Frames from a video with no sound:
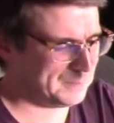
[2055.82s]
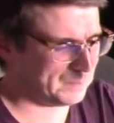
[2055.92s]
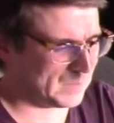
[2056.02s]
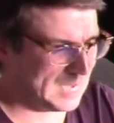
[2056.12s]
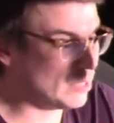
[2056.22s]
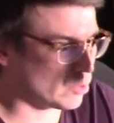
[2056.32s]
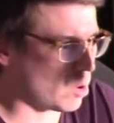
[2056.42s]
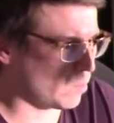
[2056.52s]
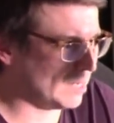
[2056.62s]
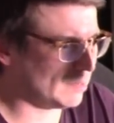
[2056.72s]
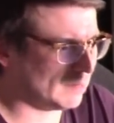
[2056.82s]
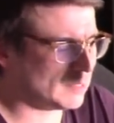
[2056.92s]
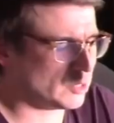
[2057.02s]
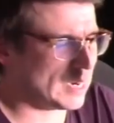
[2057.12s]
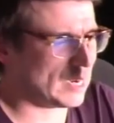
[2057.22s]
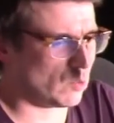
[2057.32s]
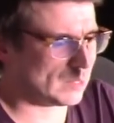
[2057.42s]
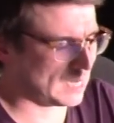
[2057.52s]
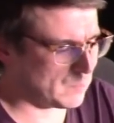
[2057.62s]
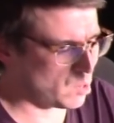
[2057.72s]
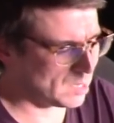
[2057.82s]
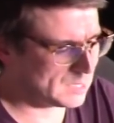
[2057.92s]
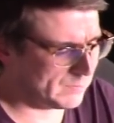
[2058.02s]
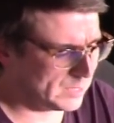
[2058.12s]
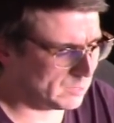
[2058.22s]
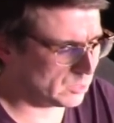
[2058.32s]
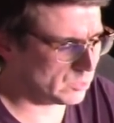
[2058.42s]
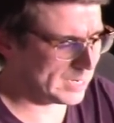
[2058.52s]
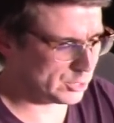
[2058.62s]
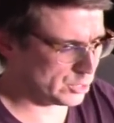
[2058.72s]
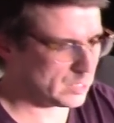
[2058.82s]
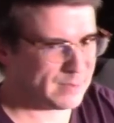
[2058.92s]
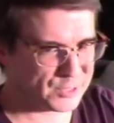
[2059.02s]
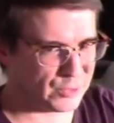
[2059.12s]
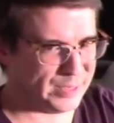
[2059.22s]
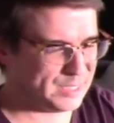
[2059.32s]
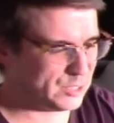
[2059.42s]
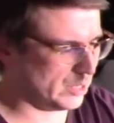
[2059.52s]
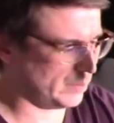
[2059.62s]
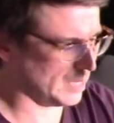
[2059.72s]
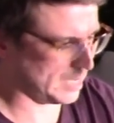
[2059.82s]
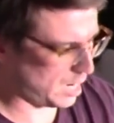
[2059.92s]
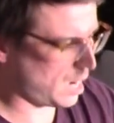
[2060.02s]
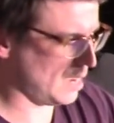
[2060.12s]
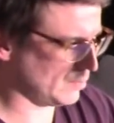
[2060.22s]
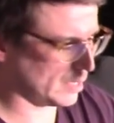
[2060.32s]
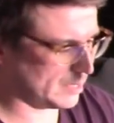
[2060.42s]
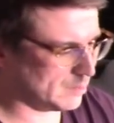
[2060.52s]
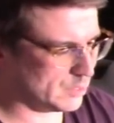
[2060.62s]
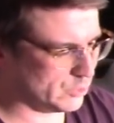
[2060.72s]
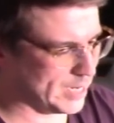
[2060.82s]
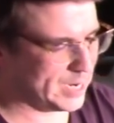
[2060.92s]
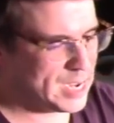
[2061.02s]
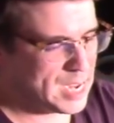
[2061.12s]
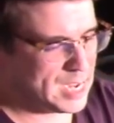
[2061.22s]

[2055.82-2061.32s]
either a real Gilded Drake or like a proxy of a Gilded Drake just off screen, so you can be like, I've got a Gilded Drake.